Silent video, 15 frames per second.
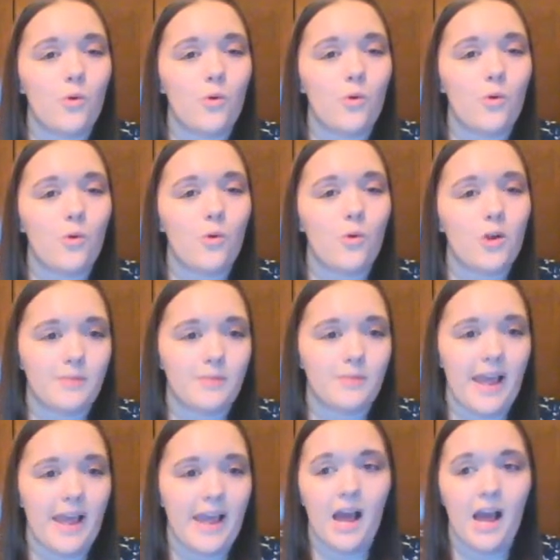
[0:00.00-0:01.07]
going to
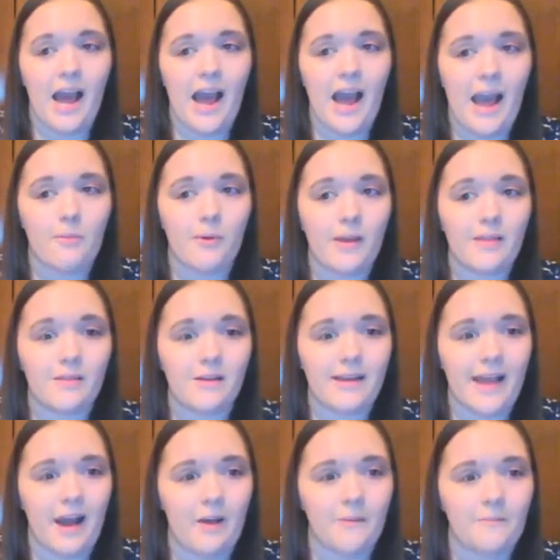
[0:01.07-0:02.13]
play a high point
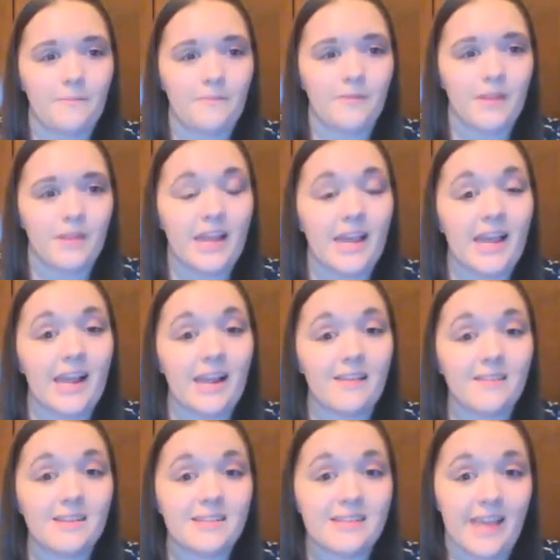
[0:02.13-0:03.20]
lookout. In
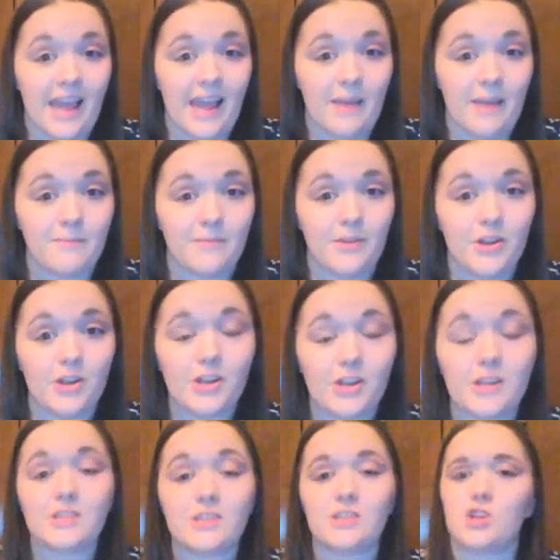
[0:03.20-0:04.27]
this game, you're
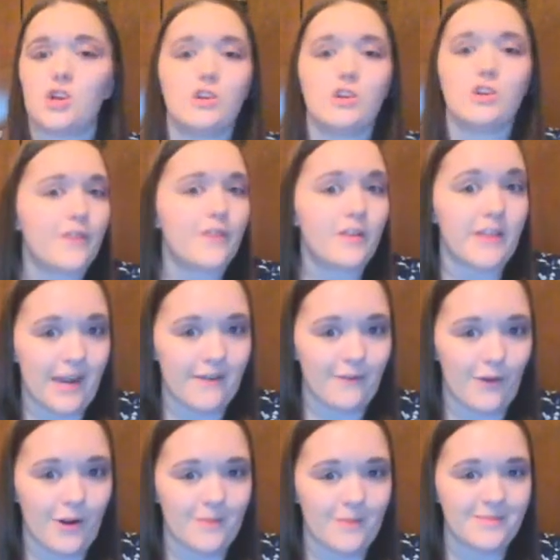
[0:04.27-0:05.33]
going to search for
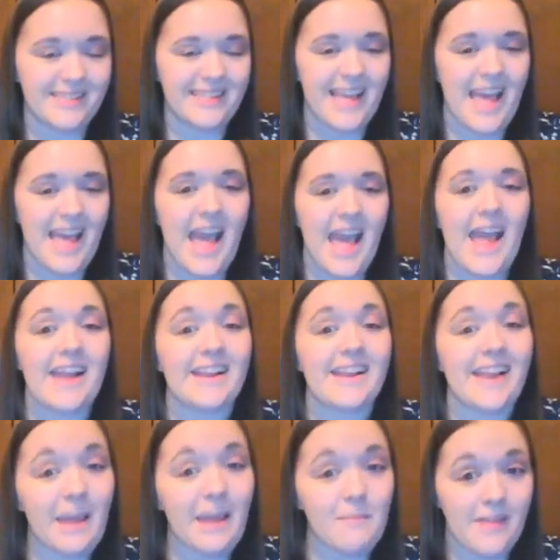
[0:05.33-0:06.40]
landforms and
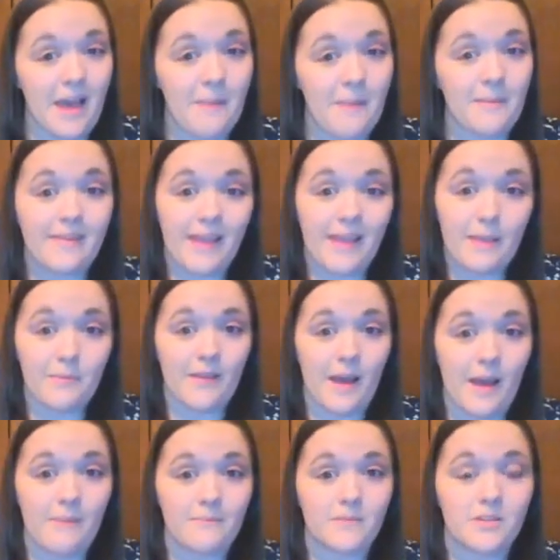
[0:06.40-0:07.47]
name them and label
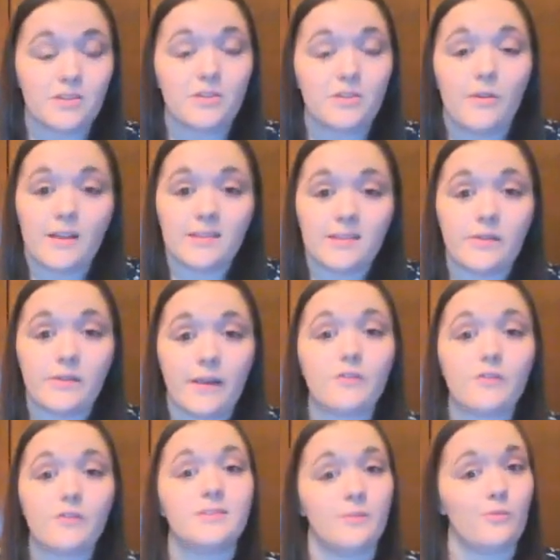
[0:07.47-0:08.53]
them. So this will give
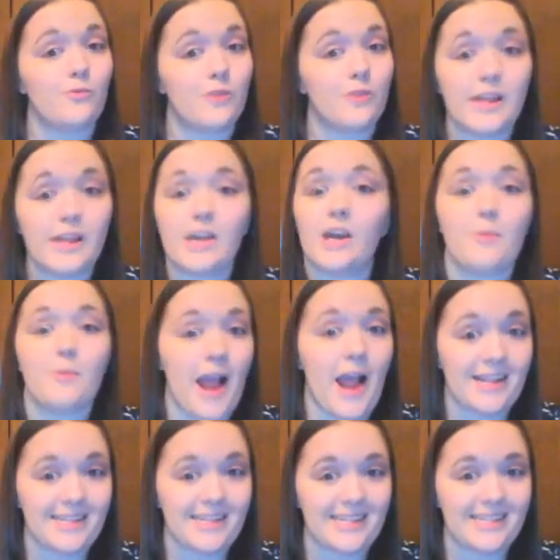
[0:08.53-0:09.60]
you some really good
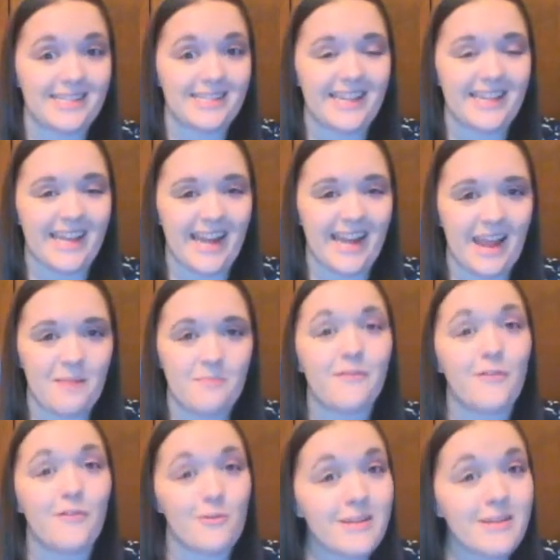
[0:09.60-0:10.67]
practice to get in
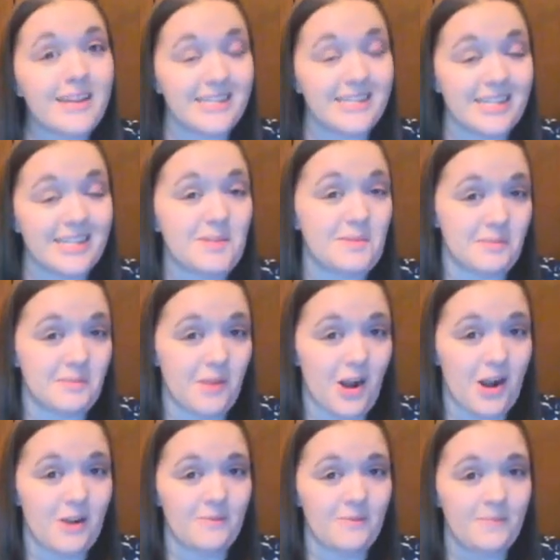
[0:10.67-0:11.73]
before we continue
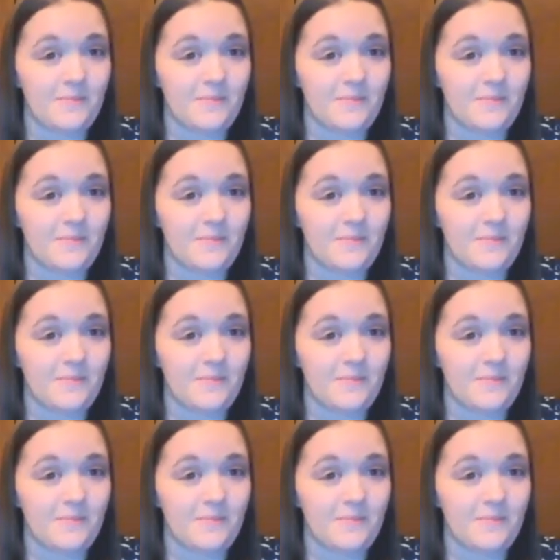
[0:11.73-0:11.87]
tomorrow.